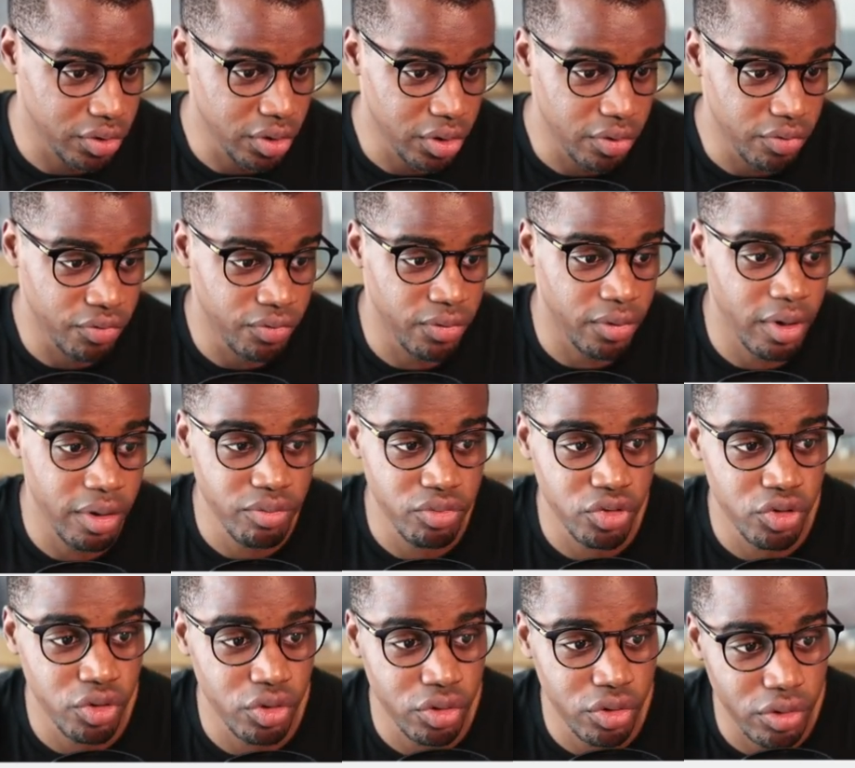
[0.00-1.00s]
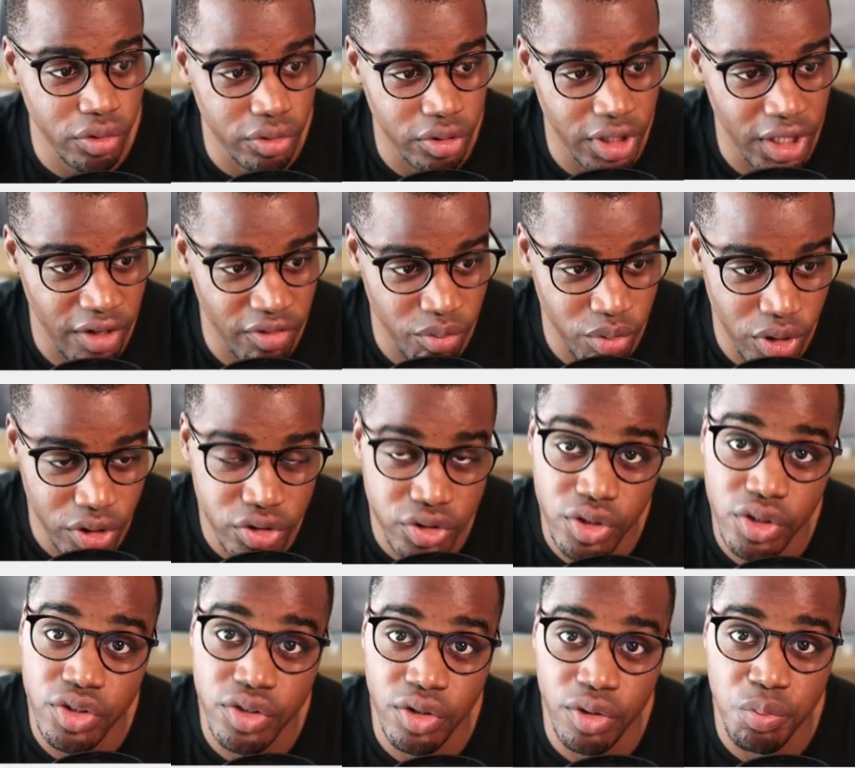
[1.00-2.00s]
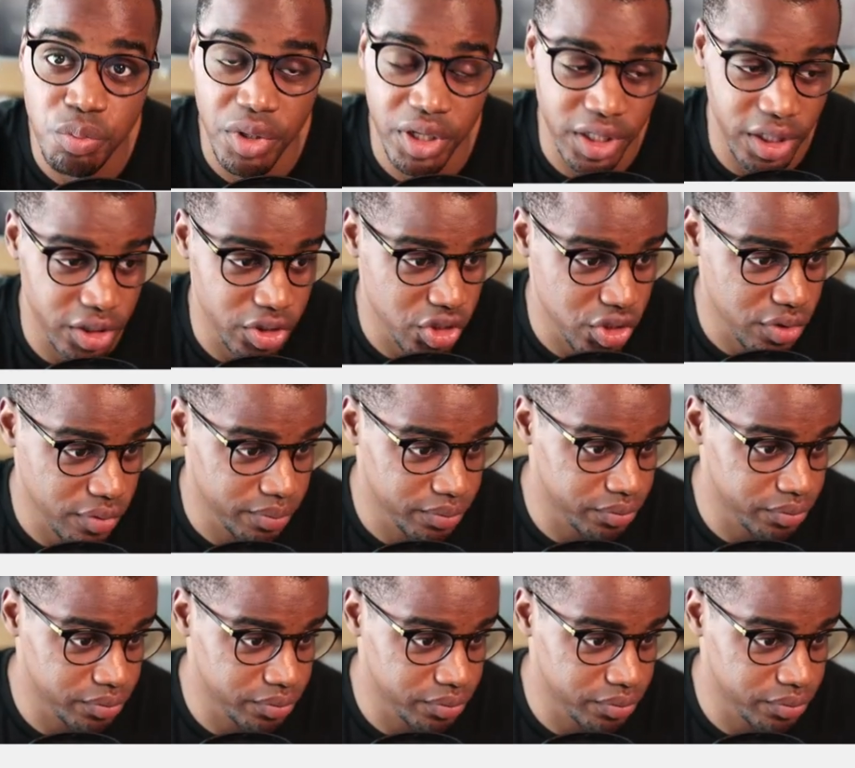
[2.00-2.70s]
from the liveblock zustand package.